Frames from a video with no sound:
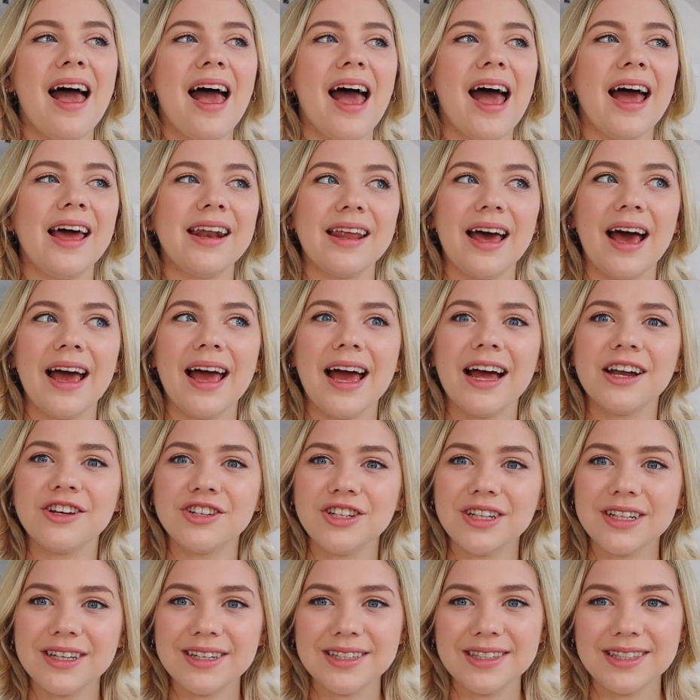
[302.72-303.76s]
And I
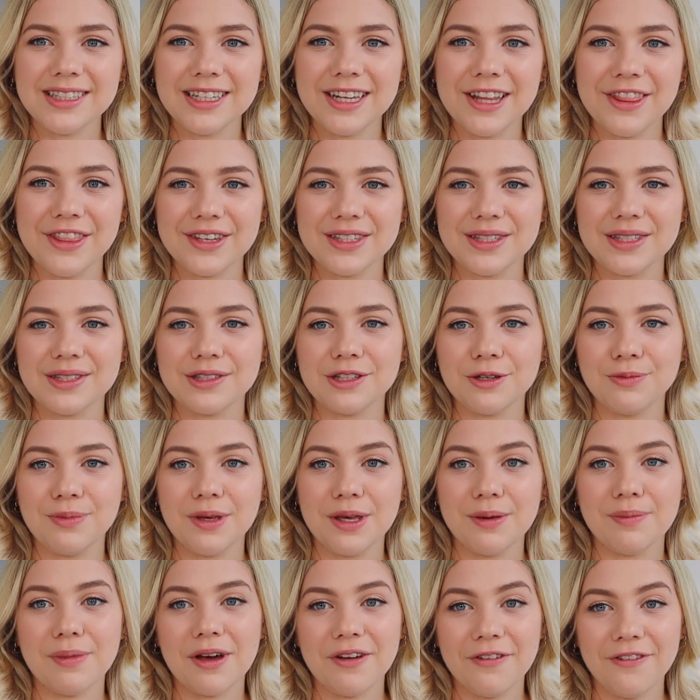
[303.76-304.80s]
actually considered this to
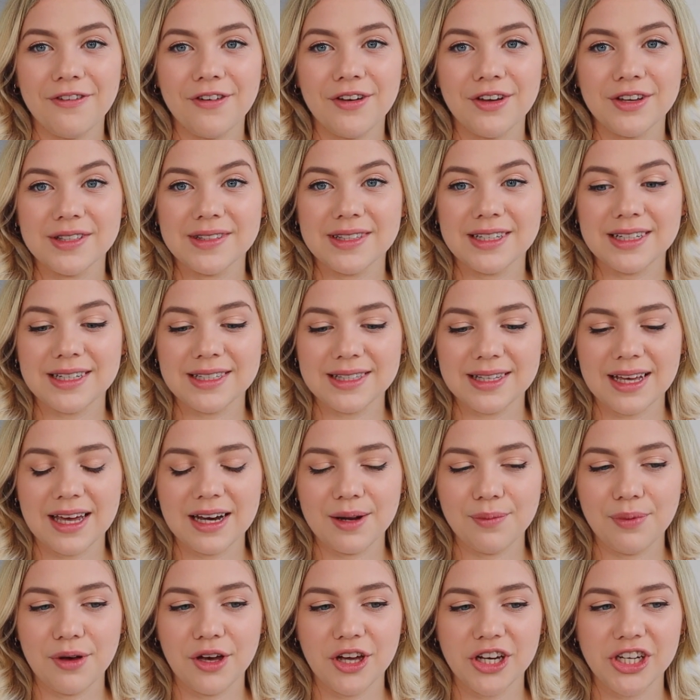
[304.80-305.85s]
be my first
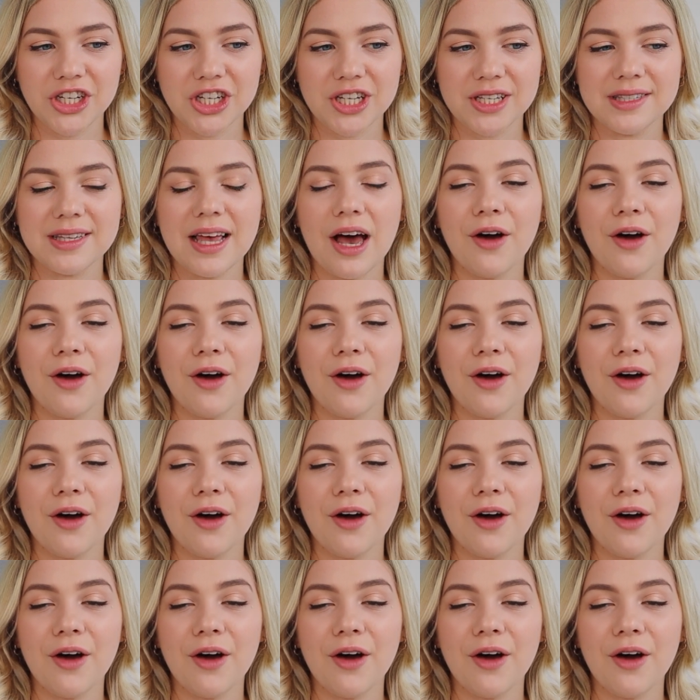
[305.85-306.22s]
designer purchase.